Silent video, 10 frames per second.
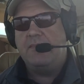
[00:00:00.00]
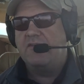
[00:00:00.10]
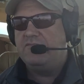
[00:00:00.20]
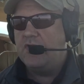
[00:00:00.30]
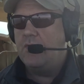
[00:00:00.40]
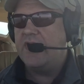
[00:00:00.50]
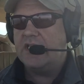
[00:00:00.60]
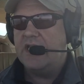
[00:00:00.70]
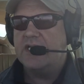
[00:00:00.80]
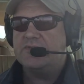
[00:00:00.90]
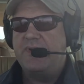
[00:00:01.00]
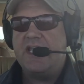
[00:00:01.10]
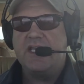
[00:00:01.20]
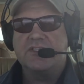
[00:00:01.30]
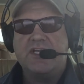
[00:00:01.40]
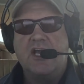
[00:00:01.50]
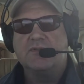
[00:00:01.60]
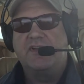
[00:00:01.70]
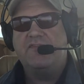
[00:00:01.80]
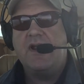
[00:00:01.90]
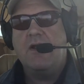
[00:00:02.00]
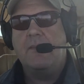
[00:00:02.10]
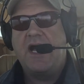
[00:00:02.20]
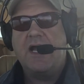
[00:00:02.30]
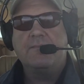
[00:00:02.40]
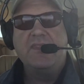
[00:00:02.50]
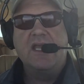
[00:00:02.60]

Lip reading: of doing this, being a salesman for Aramark,